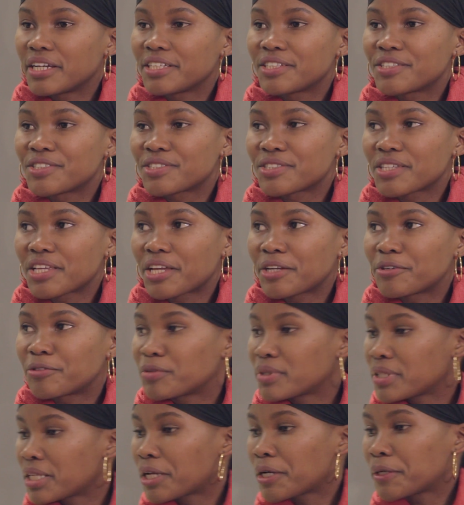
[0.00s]
It's a
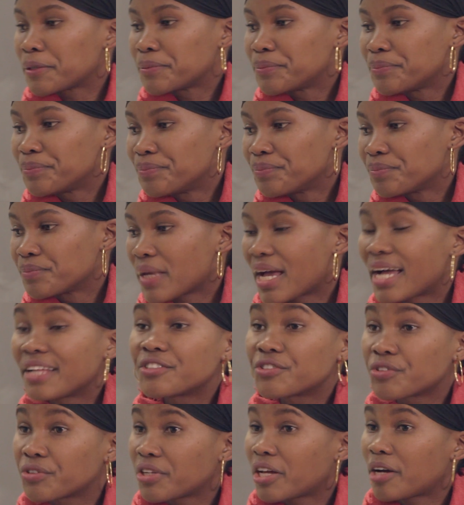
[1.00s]
real
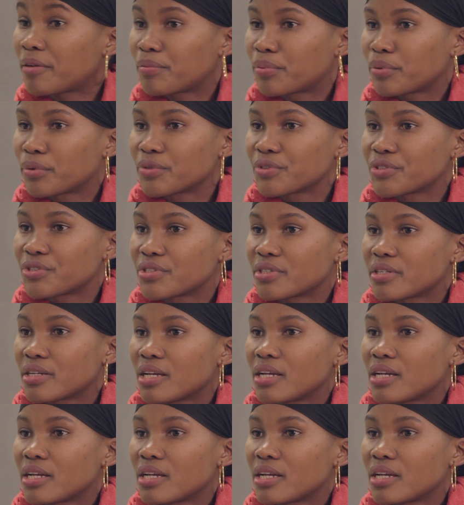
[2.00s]
hands-on approach.